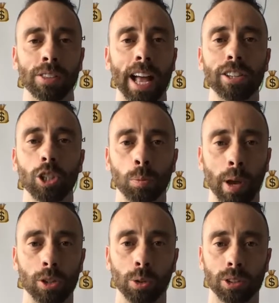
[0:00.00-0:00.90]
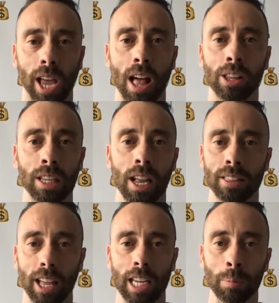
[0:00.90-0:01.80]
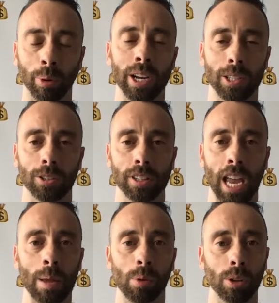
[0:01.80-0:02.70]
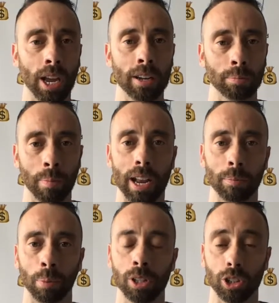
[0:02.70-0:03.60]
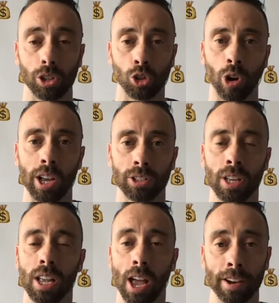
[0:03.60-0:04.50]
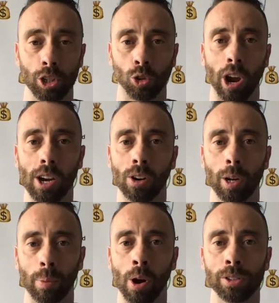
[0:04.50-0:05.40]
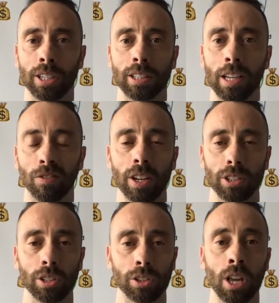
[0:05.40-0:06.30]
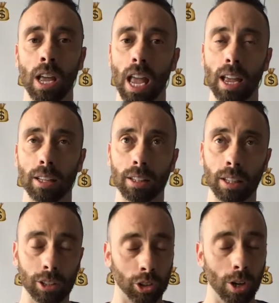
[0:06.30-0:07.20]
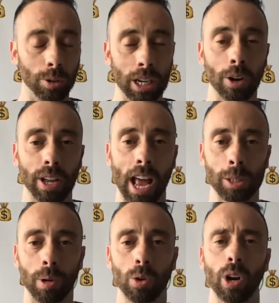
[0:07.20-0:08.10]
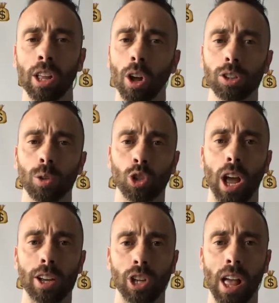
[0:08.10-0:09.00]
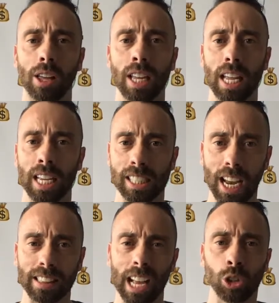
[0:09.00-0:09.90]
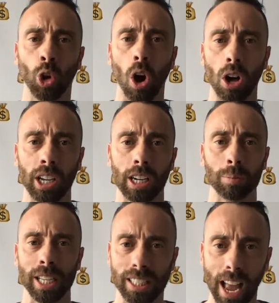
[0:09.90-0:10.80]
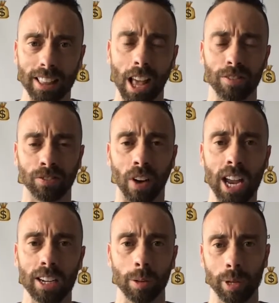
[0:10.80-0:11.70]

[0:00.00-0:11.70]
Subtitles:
That's a special talent that he brings to the table and puts a stress and a strain on opposing defenses. So, it has to be ignored. And also Josh Allen, he's got that dog in him. He's got that fight in him.